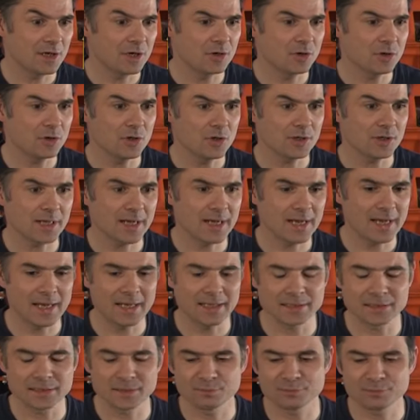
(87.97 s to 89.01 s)
look
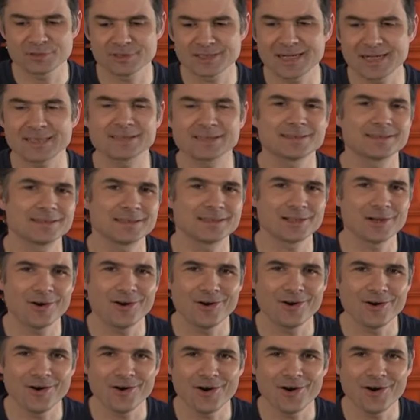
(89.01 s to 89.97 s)
at practicing our